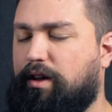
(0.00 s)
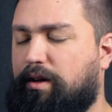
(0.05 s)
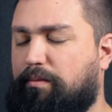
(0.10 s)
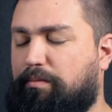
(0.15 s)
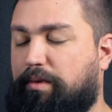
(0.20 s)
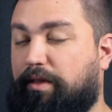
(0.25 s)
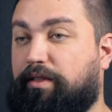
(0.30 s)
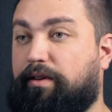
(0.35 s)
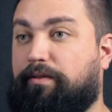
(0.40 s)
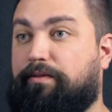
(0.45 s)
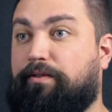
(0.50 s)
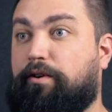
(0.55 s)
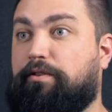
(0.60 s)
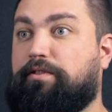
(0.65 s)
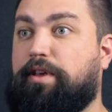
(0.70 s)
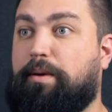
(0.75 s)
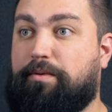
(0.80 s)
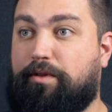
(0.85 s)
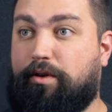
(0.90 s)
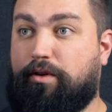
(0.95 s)
But the first
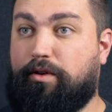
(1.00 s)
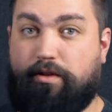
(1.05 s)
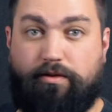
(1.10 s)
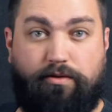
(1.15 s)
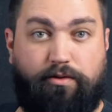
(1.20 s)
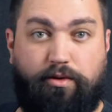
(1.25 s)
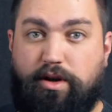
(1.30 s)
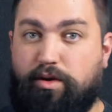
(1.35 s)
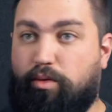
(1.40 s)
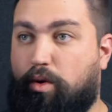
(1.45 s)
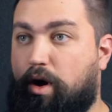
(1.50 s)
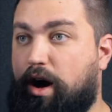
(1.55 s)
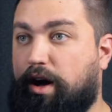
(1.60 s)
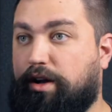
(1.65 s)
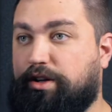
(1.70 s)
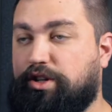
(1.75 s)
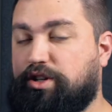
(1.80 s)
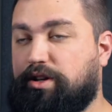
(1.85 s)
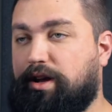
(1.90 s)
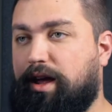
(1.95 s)
episode is free to
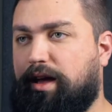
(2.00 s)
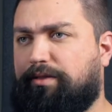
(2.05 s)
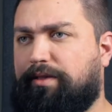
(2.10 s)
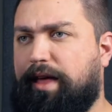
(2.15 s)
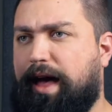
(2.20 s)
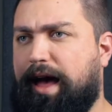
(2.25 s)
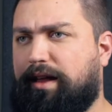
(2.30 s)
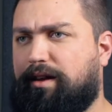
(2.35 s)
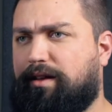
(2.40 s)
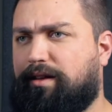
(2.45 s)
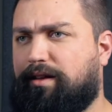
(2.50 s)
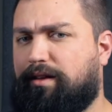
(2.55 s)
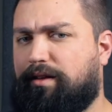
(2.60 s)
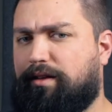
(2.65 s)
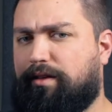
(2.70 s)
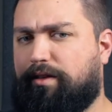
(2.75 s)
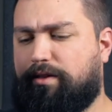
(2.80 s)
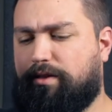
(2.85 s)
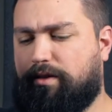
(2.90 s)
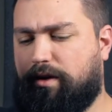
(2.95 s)
watch, and that
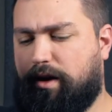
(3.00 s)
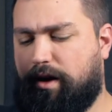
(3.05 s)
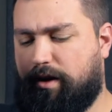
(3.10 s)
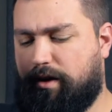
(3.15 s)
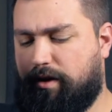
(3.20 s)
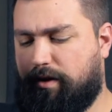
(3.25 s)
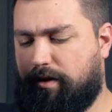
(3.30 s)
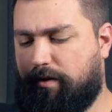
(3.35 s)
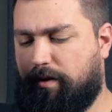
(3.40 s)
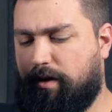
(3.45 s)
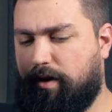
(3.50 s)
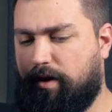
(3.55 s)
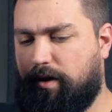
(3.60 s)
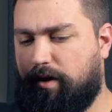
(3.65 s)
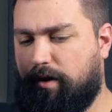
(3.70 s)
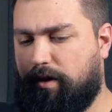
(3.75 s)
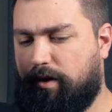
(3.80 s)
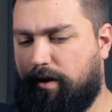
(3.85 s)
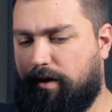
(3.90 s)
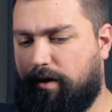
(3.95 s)
is...
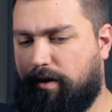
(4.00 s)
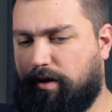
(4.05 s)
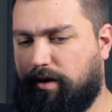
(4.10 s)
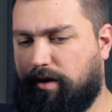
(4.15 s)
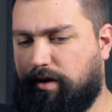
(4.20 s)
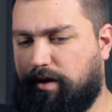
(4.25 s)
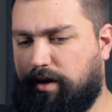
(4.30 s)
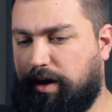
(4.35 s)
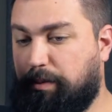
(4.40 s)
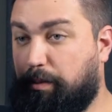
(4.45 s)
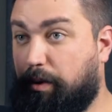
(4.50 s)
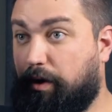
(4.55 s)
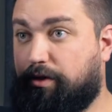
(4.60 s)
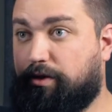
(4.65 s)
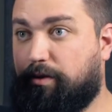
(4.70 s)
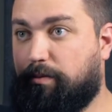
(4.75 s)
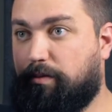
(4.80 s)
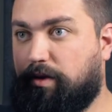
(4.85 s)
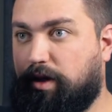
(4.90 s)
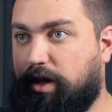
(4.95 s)
he
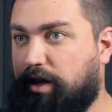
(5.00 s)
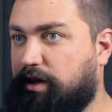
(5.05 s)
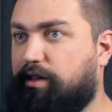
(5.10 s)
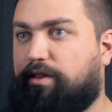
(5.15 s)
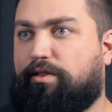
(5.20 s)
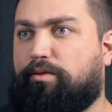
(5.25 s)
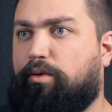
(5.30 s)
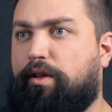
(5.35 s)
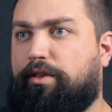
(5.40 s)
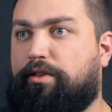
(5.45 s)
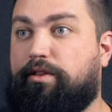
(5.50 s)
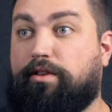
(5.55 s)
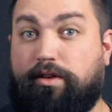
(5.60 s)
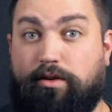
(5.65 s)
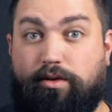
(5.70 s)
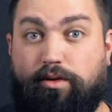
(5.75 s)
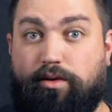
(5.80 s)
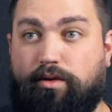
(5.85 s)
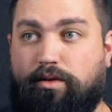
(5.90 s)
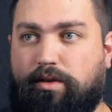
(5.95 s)
just wants to
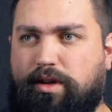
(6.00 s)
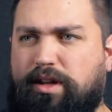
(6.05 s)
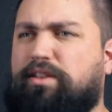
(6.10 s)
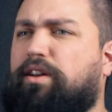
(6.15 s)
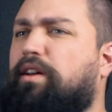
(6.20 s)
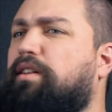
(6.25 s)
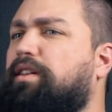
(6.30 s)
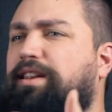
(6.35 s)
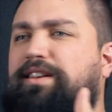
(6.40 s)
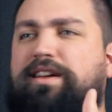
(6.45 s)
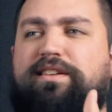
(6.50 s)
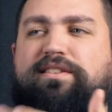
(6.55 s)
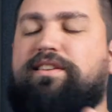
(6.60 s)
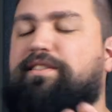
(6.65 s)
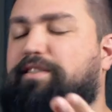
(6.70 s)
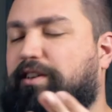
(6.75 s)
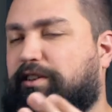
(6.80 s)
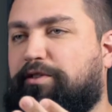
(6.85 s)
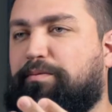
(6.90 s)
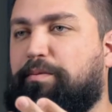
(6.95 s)
do, he does these
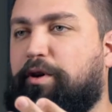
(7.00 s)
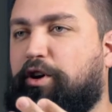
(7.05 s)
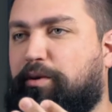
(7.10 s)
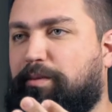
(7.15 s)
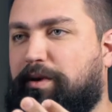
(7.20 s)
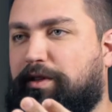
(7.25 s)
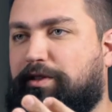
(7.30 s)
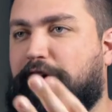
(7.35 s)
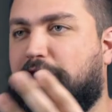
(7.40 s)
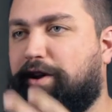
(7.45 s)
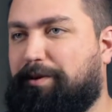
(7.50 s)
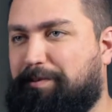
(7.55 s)
experiments on